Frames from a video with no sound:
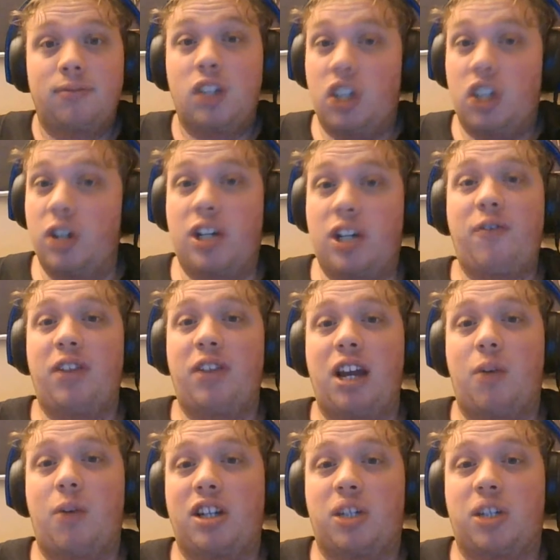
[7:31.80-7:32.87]
you're definitely
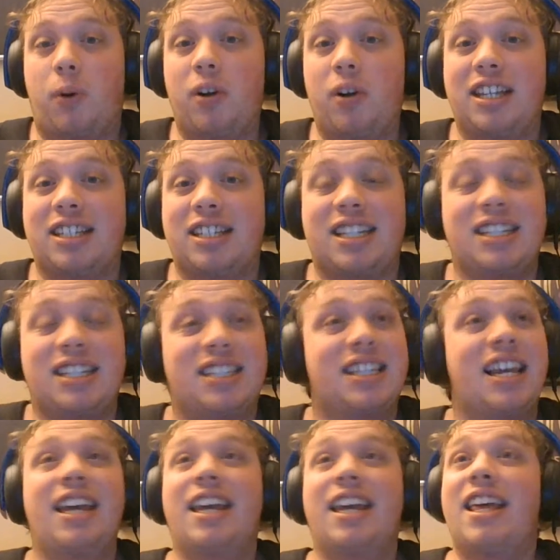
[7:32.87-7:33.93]
going to want to support this, because
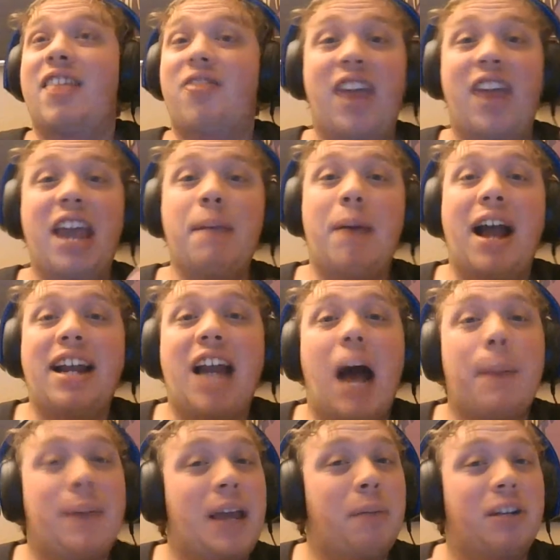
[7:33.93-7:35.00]
they might
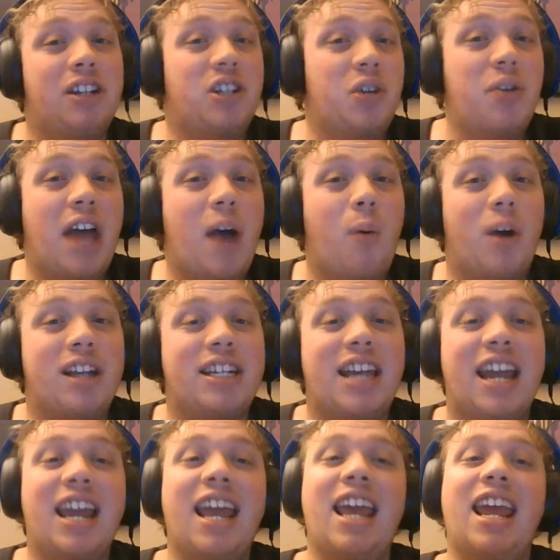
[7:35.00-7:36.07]
not be able to do that one
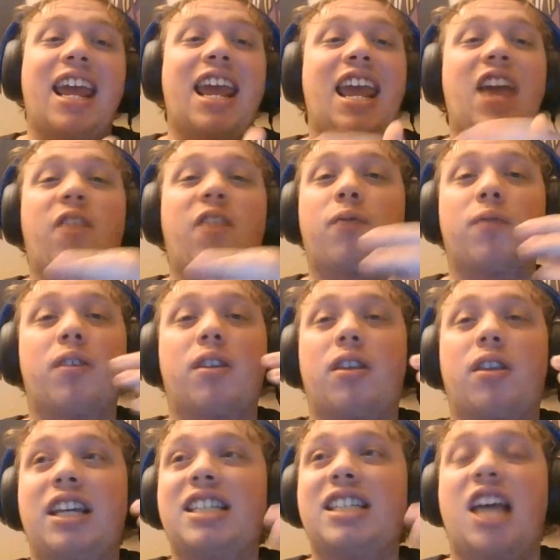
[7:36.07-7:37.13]
day if
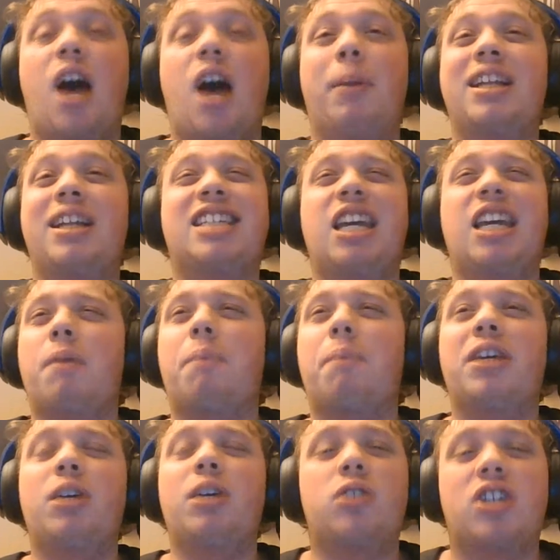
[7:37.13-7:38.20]
these companies keep
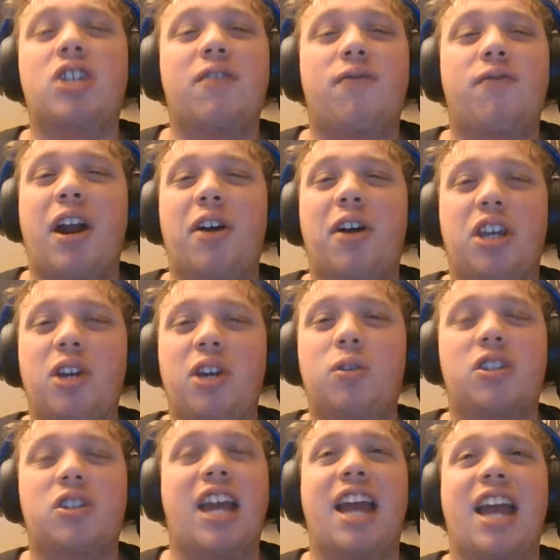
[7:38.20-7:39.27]
abusing fair
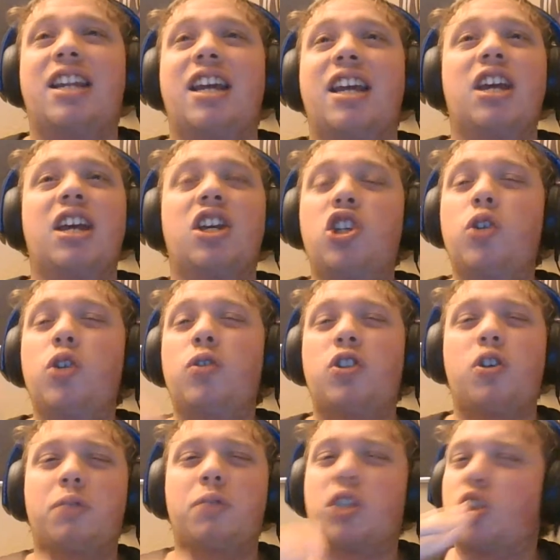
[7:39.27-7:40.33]
use and
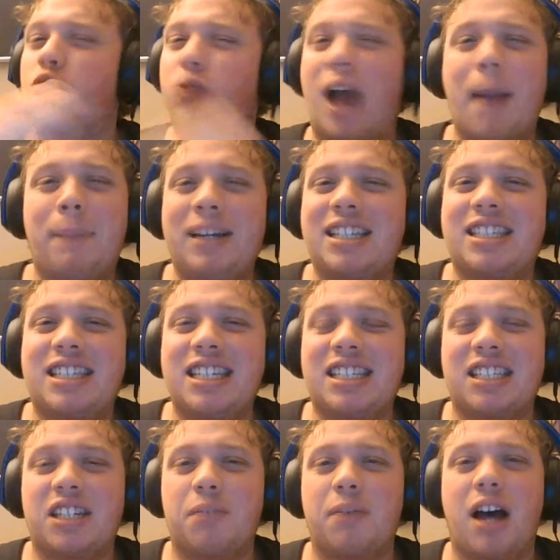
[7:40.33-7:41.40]
YouTube's crappy
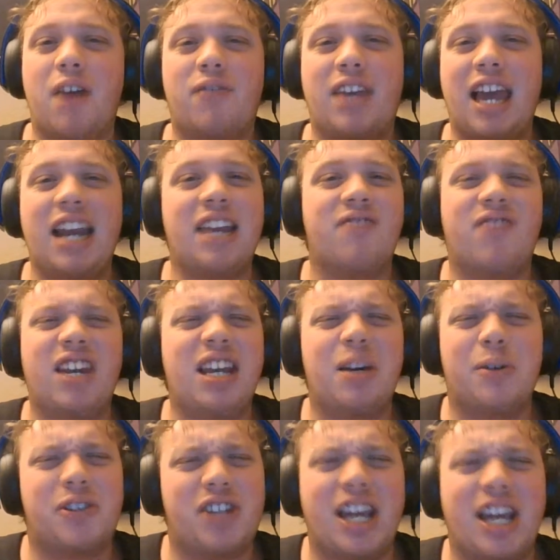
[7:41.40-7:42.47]
system of getting
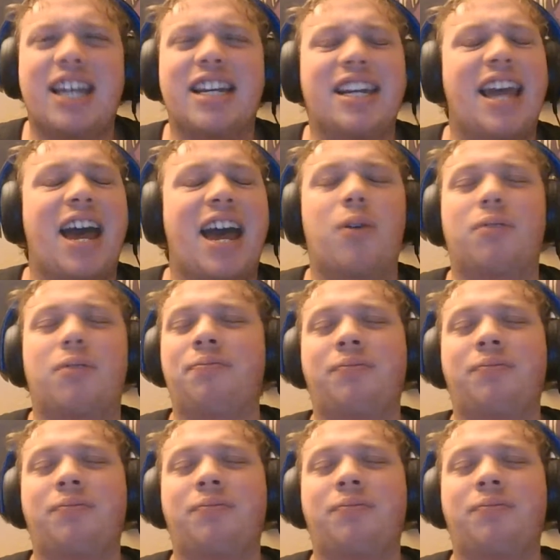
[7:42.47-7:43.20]
videos taken down.